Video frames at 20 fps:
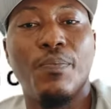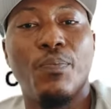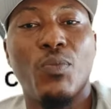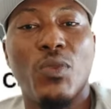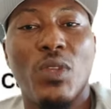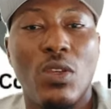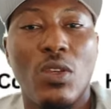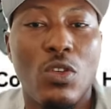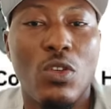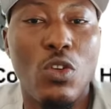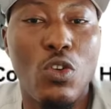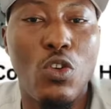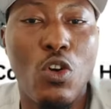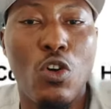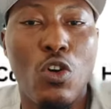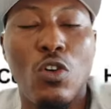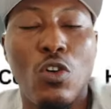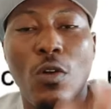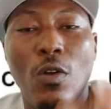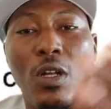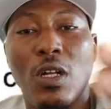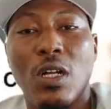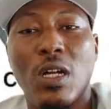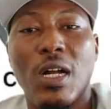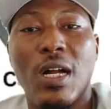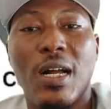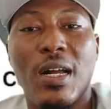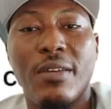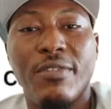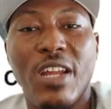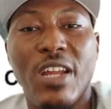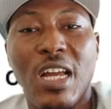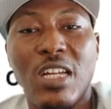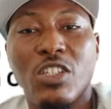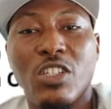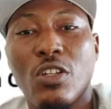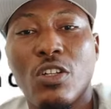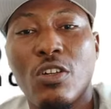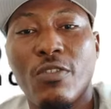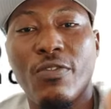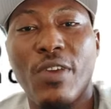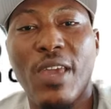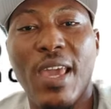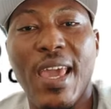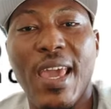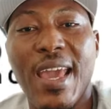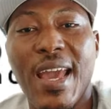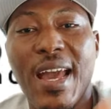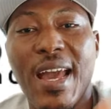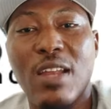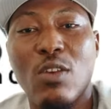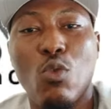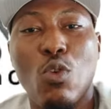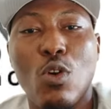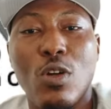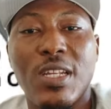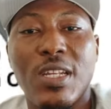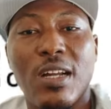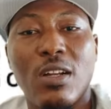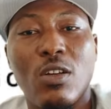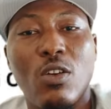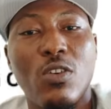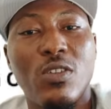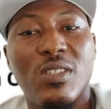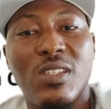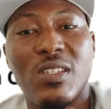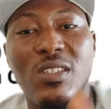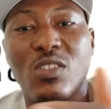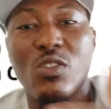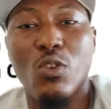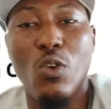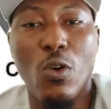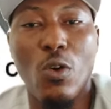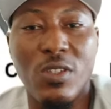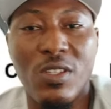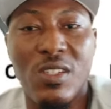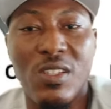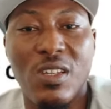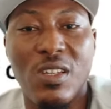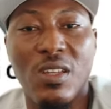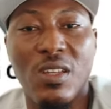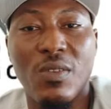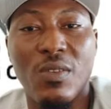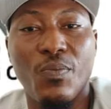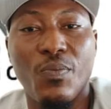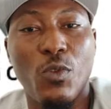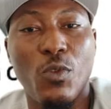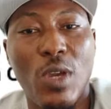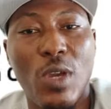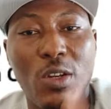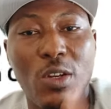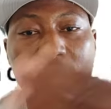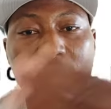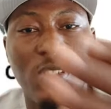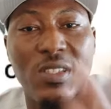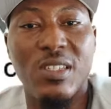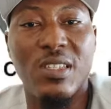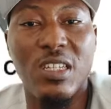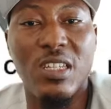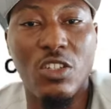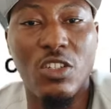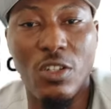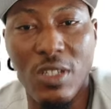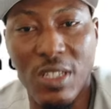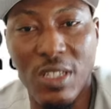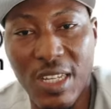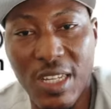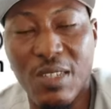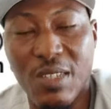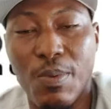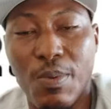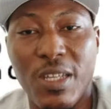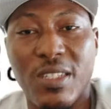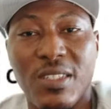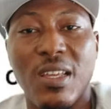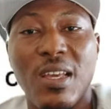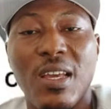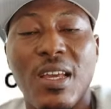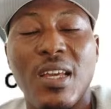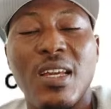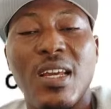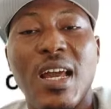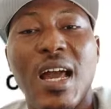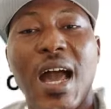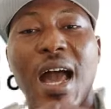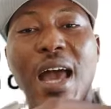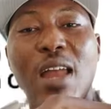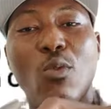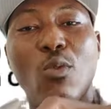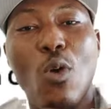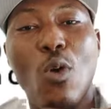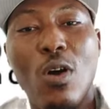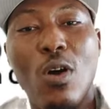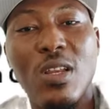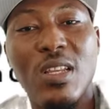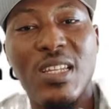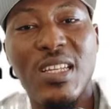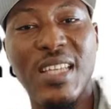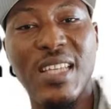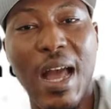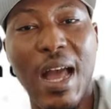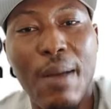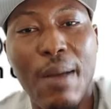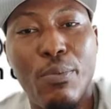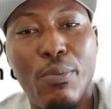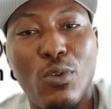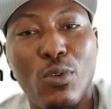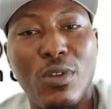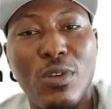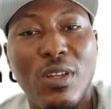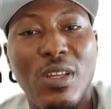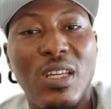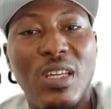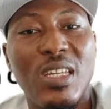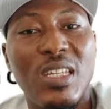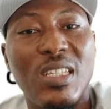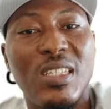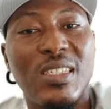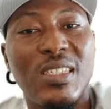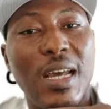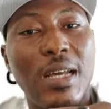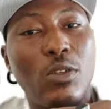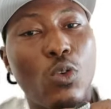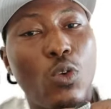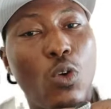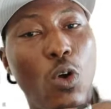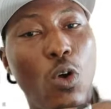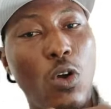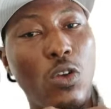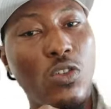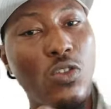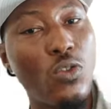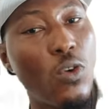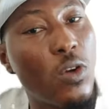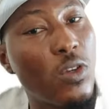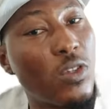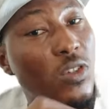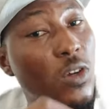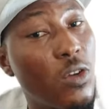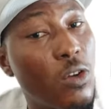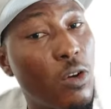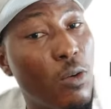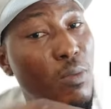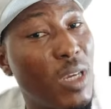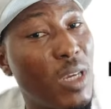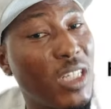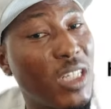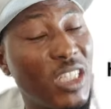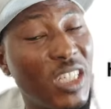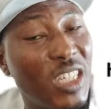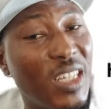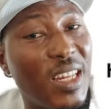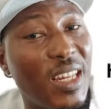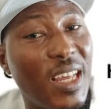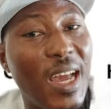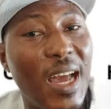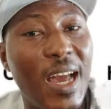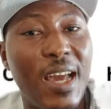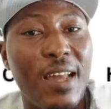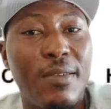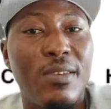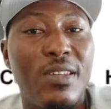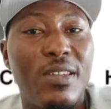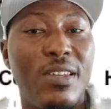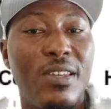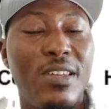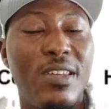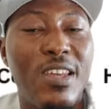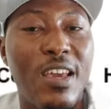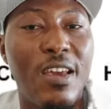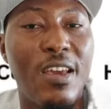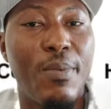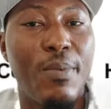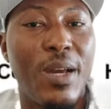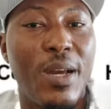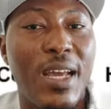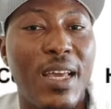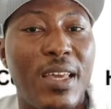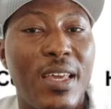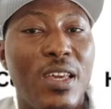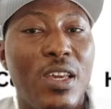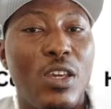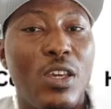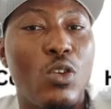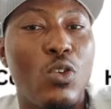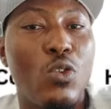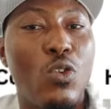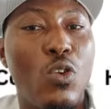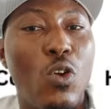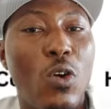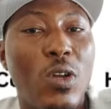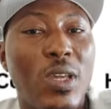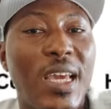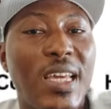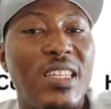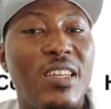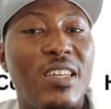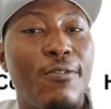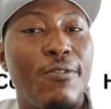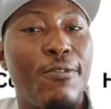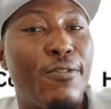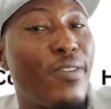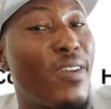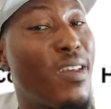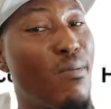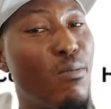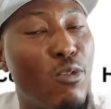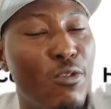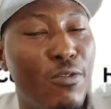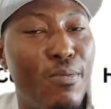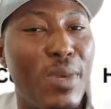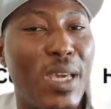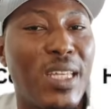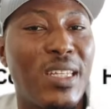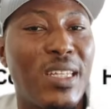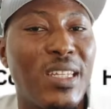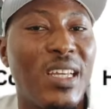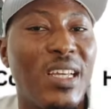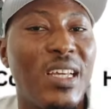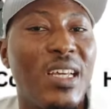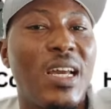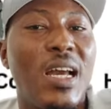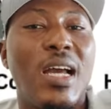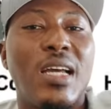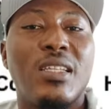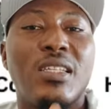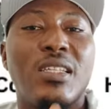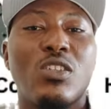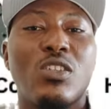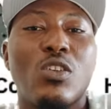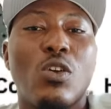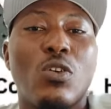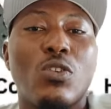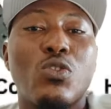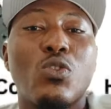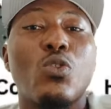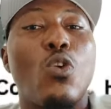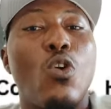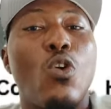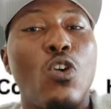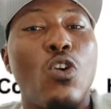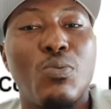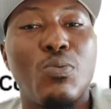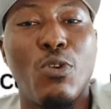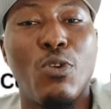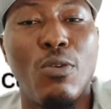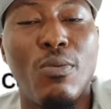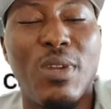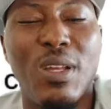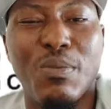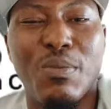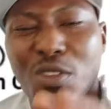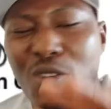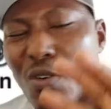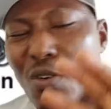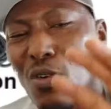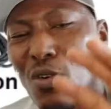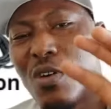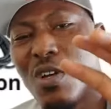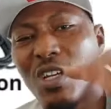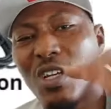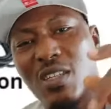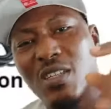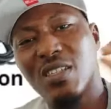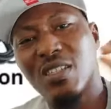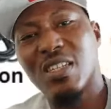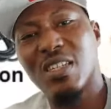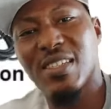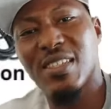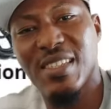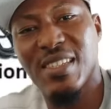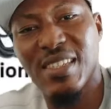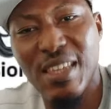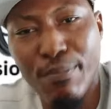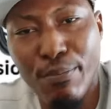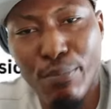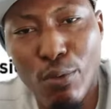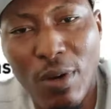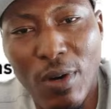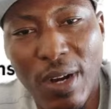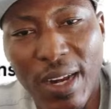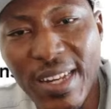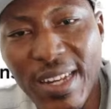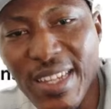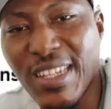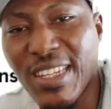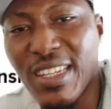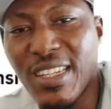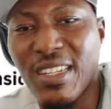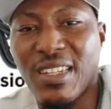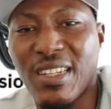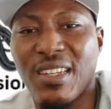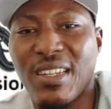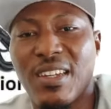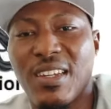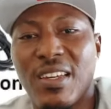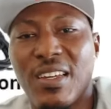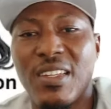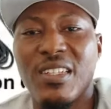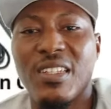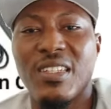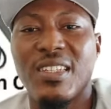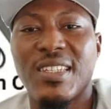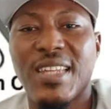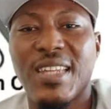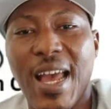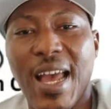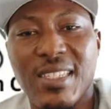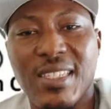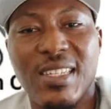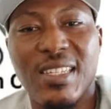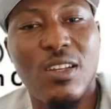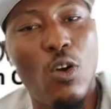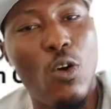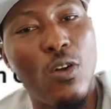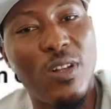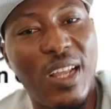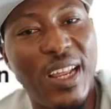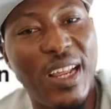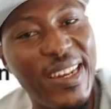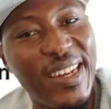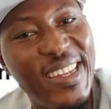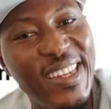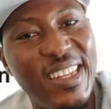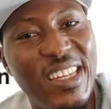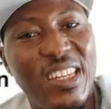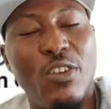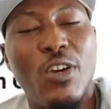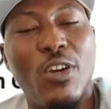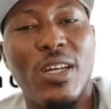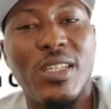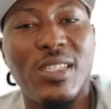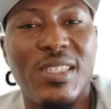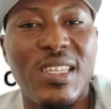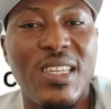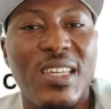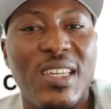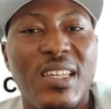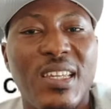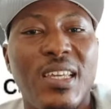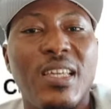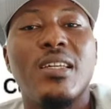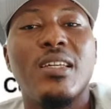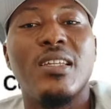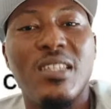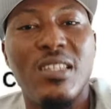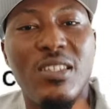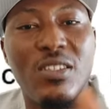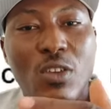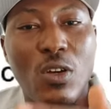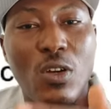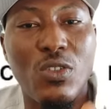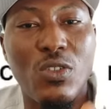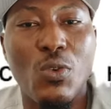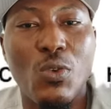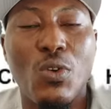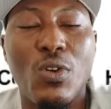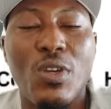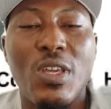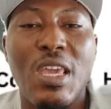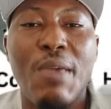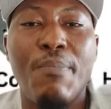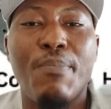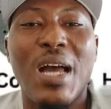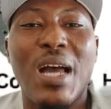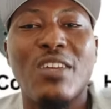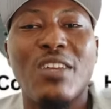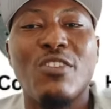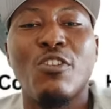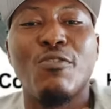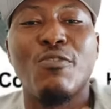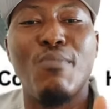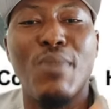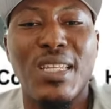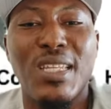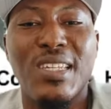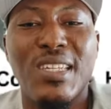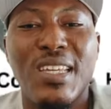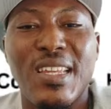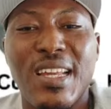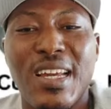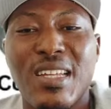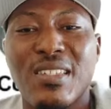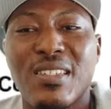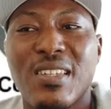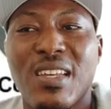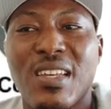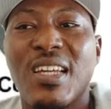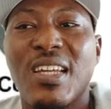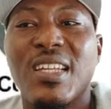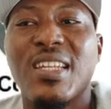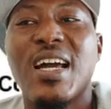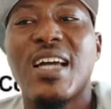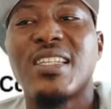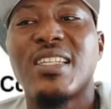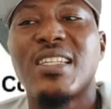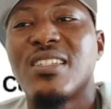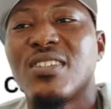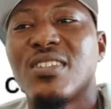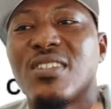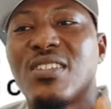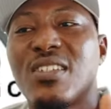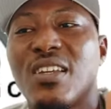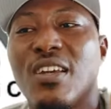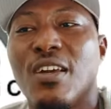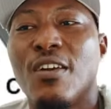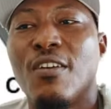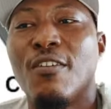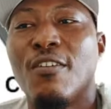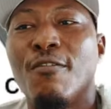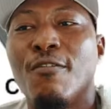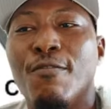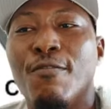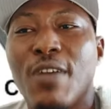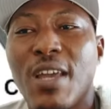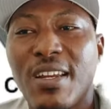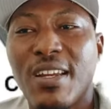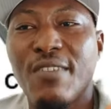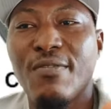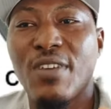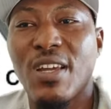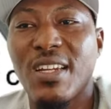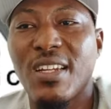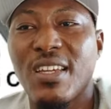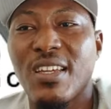you know, reaction of air and water causes rust when oxidation takes place. And when this happens, it starts to cause rust on your machine, and thereby you don't get a free movement, and this also causes problems. So this simple cleaning task called cleaning you are seeing is also a part of maintenance that is very, very